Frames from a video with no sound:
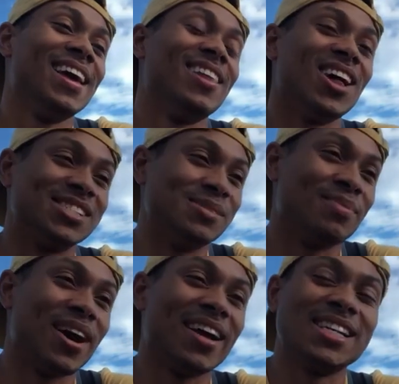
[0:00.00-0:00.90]
Lost in
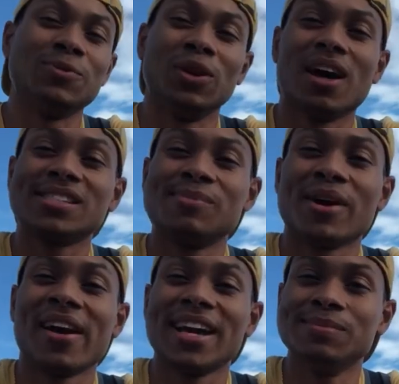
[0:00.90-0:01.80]
Paradise. What Lost in
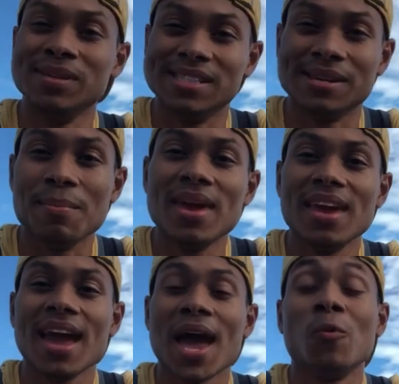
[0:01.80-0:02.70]
Paradise means to
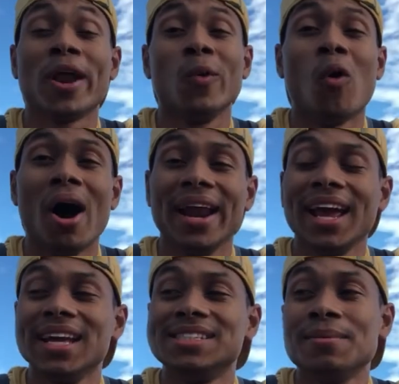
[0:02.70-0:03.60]
me and what I want it